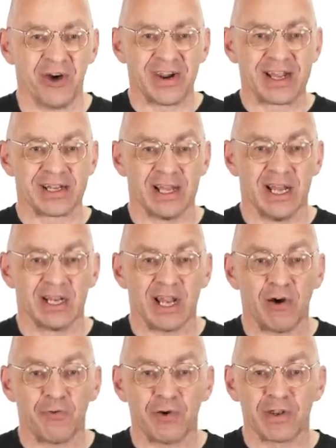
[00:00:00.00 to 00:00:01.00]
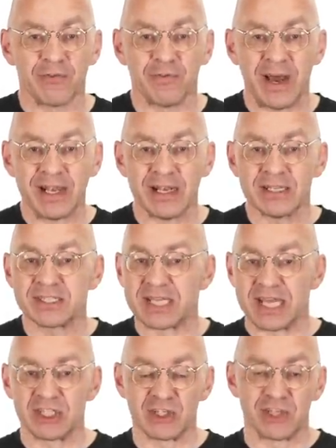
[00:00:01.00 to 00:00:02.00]
all right, now for the final
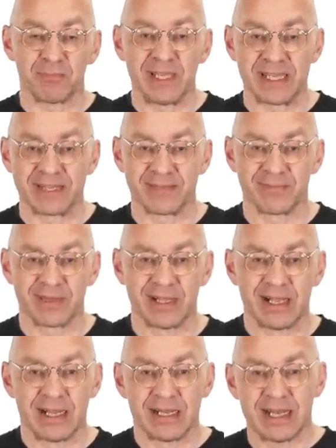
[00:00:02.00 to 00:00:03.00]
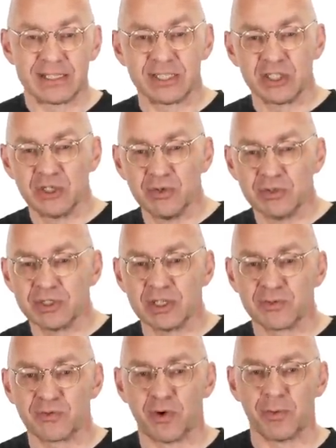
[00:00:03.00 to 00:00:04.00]
dash to the peak. Let's use
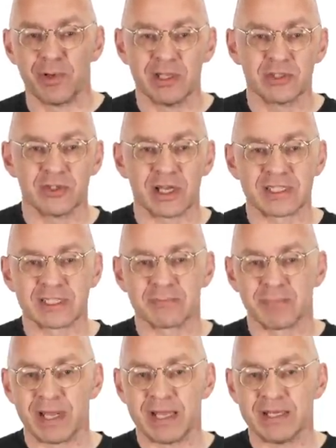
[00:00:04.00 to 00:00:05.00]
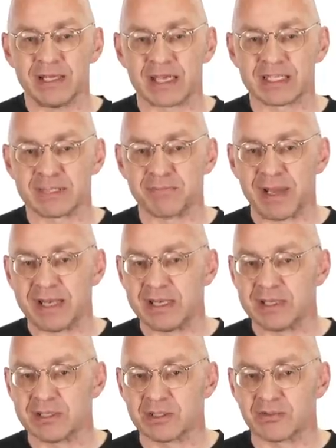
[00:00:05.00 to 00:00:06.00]
this formula to explain the
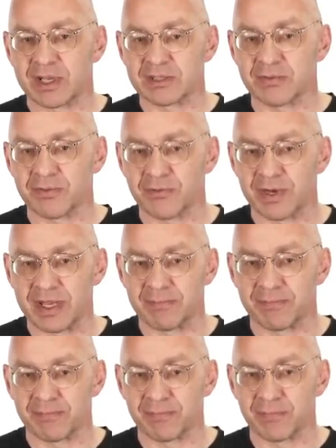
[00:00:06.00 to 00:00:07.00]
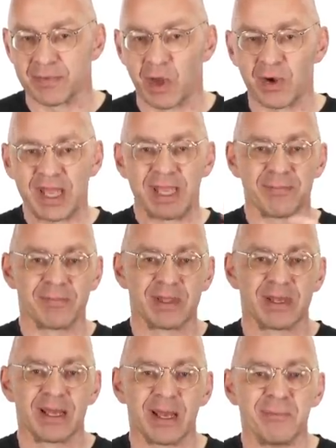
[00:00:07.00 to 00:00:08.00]
expanding strings of 3. Okay,
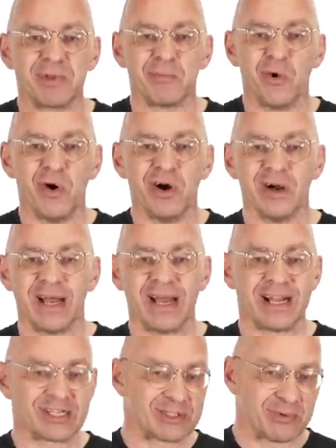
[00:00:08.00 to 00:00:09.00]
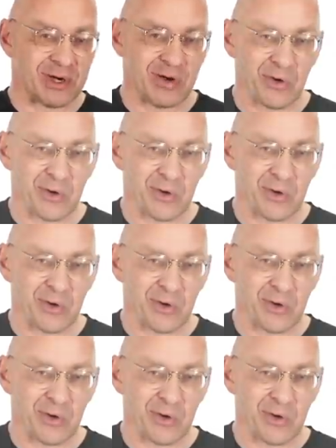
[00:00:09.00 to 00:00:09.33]
a bit more algebra